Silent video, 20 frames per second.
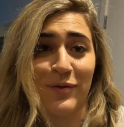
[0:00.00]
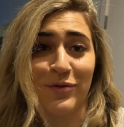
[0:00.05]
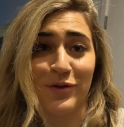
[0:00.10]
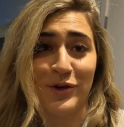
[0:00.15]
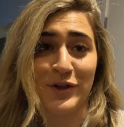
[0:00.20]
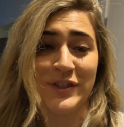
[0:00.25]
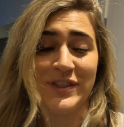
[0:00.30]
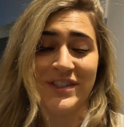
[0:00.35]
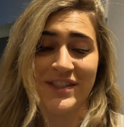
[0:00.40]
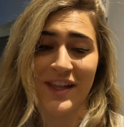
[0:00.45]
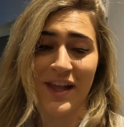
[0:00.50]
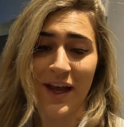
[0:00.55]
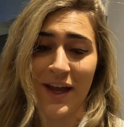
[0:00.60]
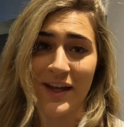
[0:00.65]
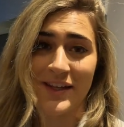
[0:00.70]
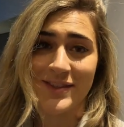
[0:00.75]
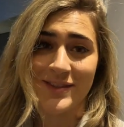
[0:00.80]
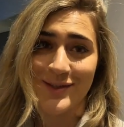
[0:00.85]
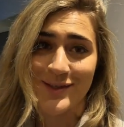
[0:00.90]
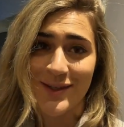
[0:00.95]
furry
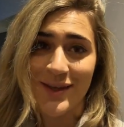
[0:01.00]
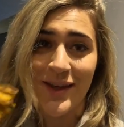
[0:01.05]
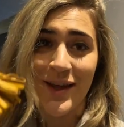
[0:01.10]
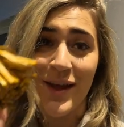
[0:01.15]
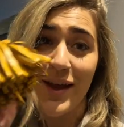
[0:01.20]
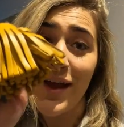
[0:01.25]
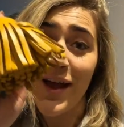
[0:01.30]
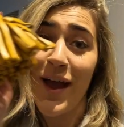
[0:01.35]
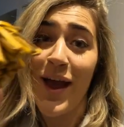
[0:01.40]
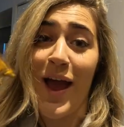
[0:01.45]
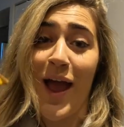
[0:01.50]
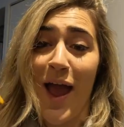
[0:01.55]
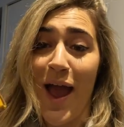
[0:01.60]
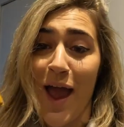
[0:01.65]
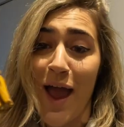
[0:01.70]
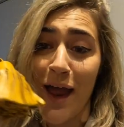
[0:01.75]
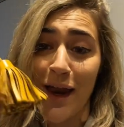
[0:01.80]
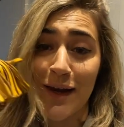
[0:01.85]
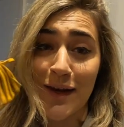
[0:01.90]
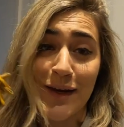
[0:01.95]
slides.
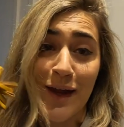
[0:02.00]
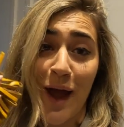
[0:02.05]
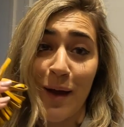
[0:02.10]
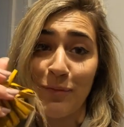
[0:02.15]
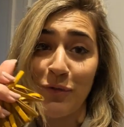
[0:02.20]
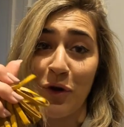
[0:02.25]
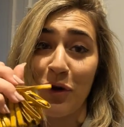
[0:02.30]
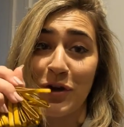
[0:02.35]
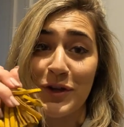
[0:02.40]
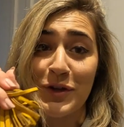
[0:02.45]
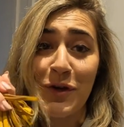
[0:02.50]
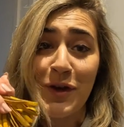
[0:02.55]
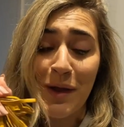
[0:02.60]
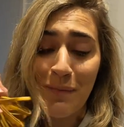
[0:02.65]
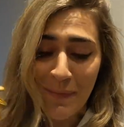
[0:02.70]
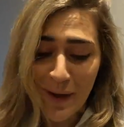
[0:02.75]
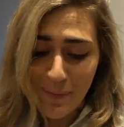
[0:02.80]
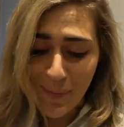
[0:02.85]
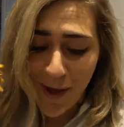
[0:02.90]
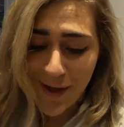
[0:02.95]
And I'm going to go get my